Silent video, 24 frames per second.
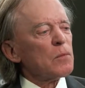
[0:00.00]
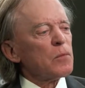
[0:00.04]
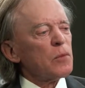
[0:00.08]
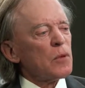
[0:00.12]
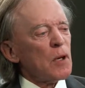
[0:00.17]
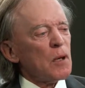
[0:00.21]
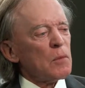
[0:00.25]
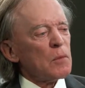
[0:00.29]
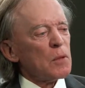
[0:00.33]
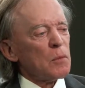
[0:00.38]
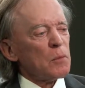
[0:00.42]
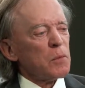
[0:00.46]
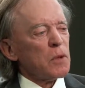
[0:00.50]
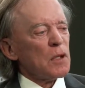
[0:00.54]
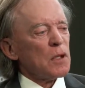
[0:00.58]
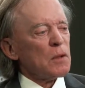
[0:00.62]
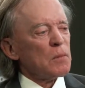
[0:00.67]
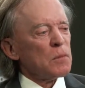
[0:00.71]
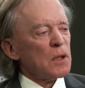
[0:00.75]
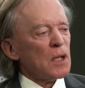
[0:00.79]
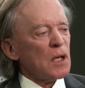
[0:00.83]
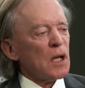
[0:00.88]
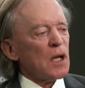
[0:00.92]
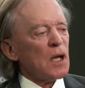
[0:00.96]
Probably,
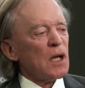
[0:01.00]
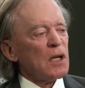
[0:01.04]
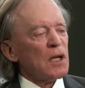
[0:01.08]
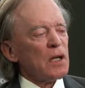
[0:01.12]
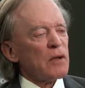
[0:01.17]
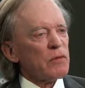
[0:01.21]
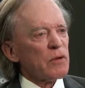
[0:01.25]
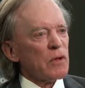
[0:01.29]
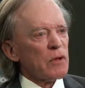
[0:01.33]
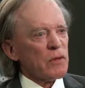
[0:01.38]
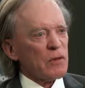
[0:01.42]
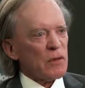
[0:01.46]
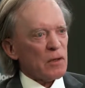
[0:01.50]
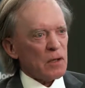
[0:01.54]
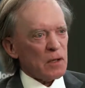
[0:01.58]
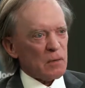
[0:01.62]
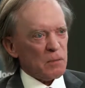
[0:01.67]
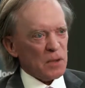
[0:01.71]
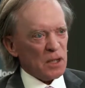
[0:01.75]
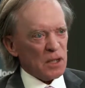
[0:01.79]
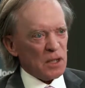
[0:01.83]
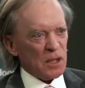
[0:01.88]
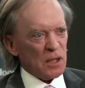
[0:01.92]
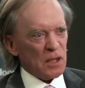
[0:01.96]
but I never thought
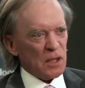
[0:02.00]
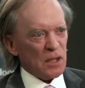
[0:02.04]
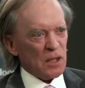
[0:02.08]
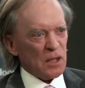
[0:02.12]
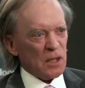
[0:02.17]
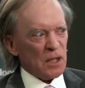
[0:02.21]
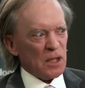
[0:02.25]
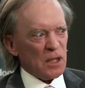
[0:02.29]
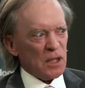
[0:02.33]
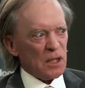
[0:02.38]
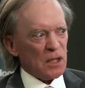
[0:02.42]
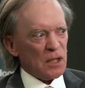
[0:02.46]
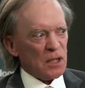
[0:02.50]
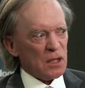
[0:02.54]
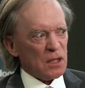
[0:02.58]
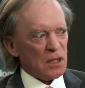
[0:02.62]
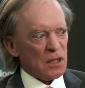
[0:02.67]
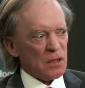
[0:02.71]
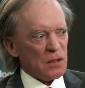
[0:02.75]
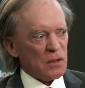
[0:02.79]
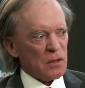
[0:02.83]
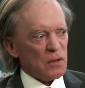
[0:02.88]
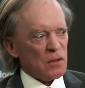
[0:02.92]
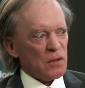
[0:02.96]
about it in
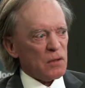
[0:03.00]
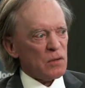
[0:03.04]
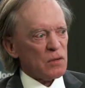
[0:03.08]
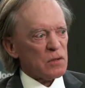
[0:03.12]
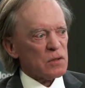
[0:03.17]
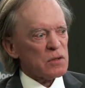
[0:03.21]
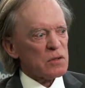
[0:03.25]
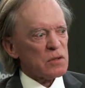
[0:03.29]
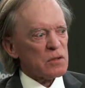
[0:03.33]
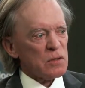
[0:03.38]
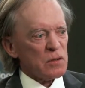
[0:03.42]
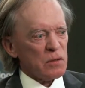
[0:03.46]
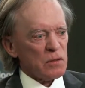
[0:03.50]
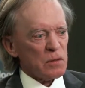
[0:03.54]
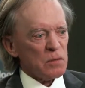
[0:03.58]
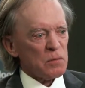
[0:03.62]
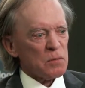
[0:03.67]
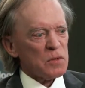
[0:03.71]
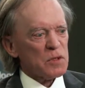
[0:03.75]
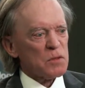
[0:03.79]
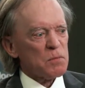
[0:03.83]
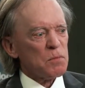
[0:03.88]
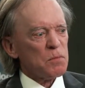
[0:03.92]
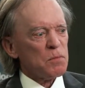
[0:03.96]
those
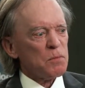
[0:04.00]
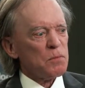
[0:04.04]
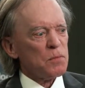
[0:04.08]
terms.